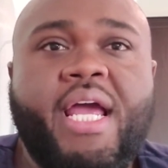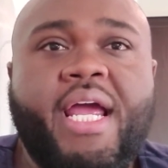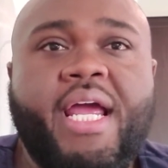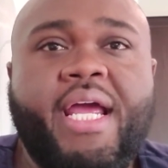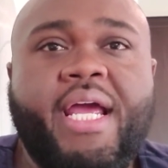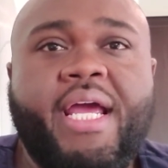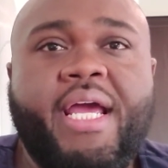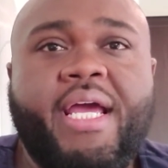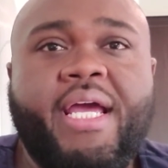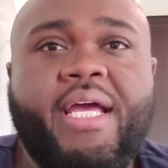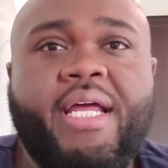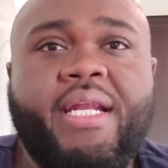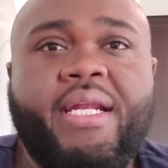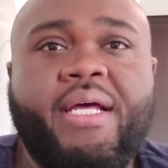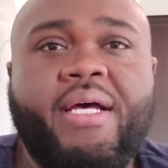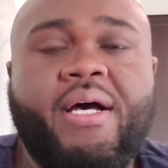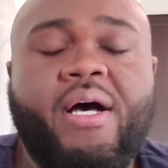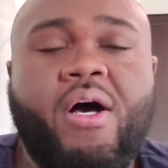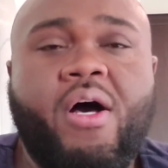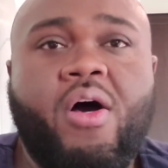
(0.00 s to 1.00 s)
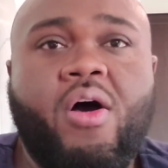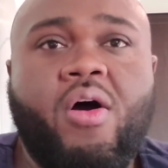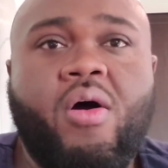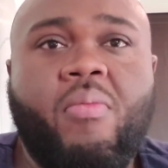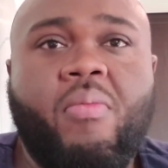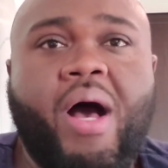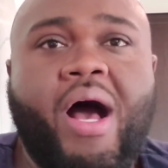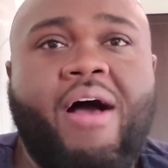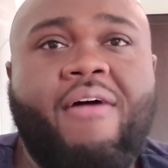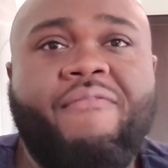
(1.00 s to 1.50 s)
And
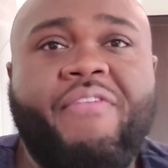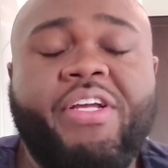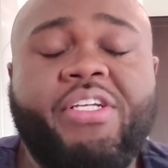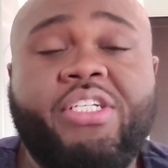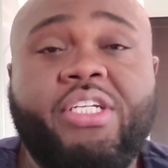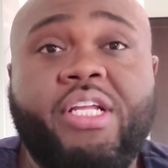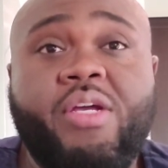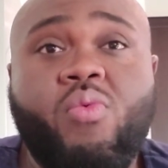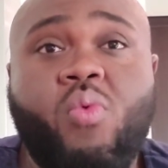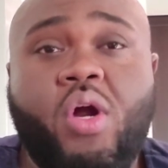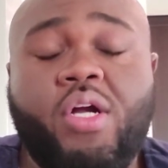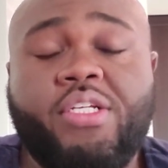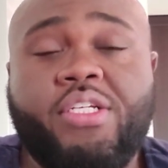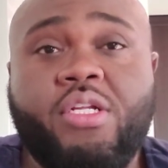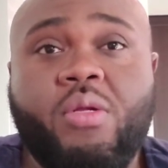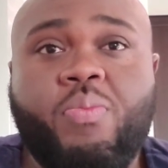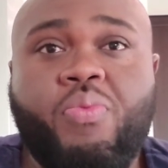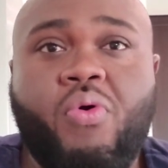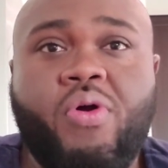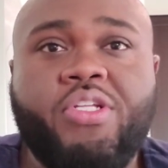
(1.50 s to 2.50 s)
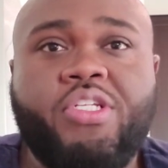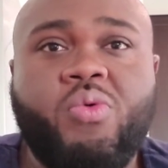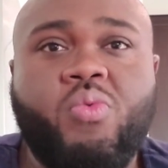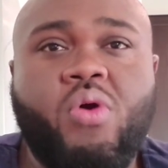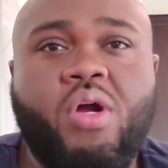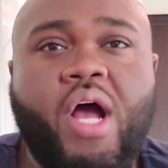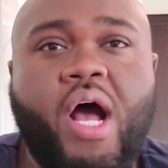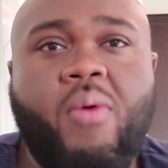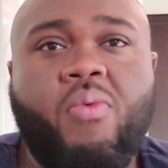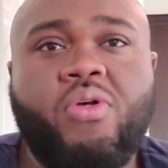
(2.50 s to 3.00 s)
I eventually worked to the point to
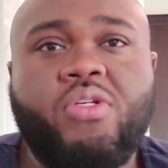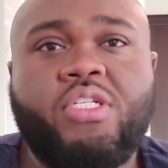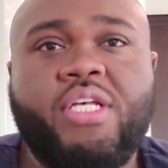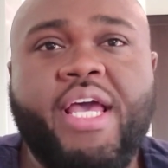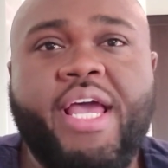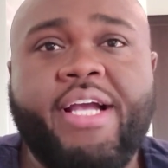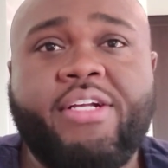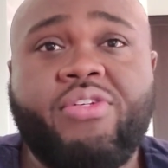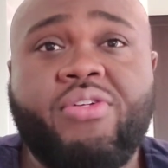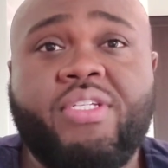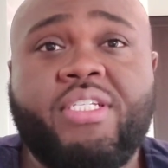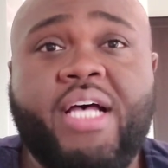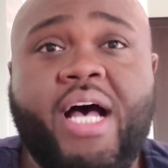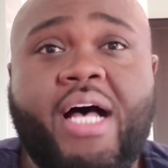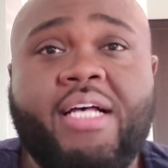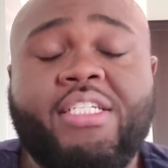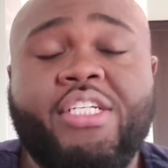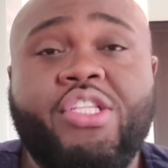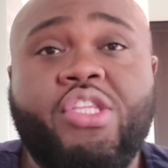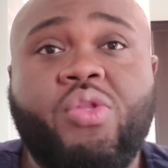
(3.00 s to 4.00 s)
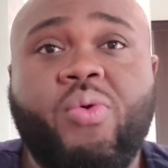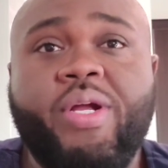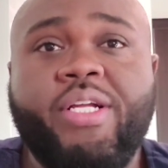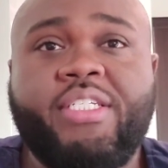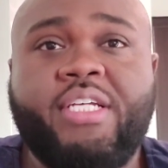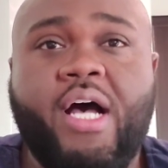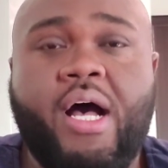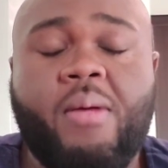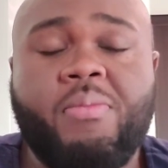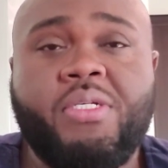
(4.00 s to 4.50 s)
where I was exercising 3
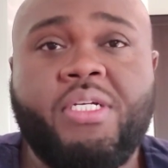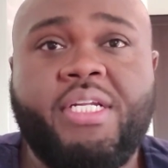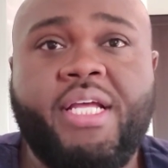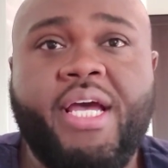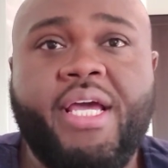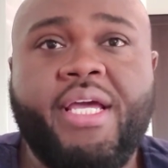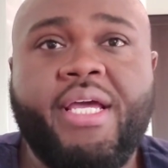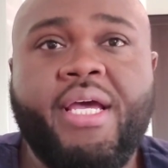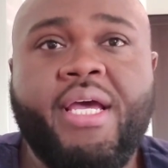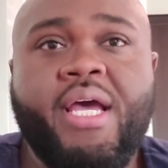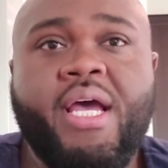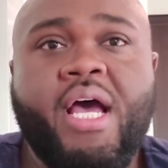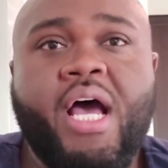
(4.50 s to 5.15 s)
times a day.